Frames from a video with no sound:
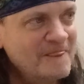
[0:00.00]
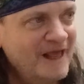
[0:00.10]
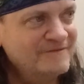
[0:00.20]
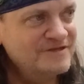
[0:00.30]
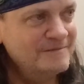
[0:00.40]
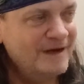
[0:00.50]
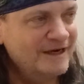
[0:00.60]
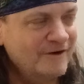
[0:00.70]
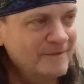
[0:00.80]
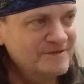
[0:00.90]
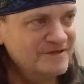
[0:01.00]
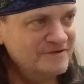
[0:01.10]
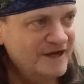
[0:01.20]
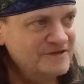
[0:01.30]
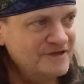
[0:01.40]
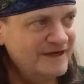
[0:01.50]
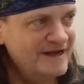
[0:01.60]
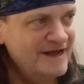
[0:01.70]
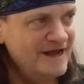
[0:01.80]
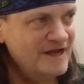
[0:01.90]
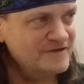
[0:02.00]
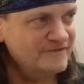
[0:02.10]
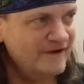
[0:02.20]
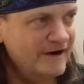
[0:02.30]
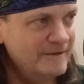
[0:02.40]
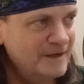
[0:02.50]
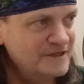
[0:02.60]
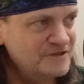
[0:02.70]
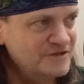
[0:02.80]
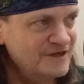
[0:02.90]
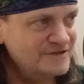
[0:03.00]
of symbolic representation is very much